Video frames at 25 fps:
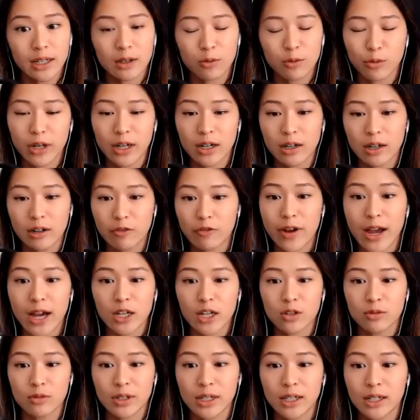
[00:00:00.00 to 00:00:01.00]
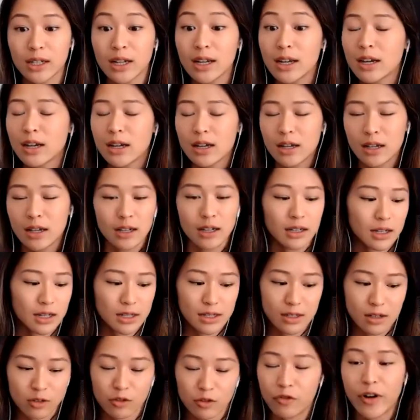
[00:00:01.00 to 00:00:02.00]
when a factory
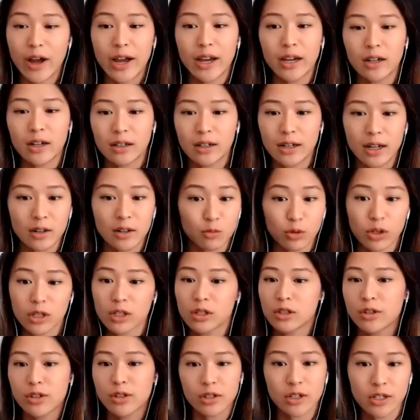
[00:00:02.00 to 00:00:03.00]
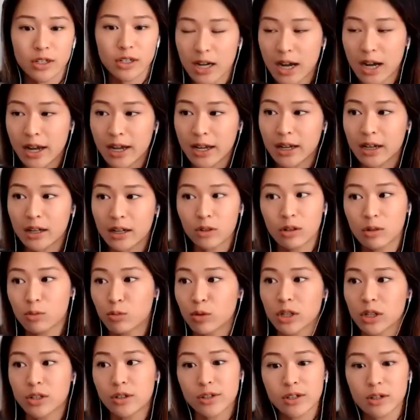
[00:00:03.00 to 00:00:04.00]
is on fire and workers are dying or
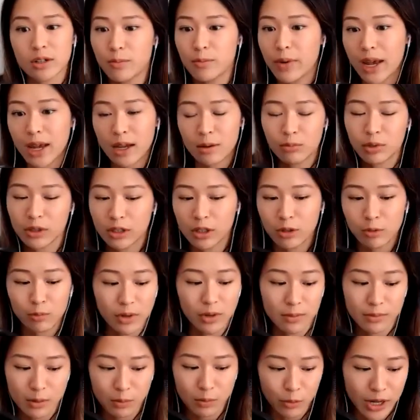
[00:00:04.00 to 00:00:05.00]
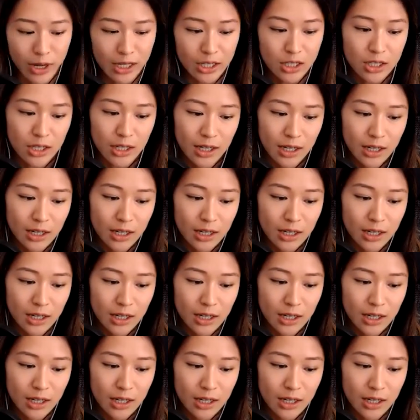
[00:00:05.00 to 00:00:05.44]
workers are paid below minimum wage.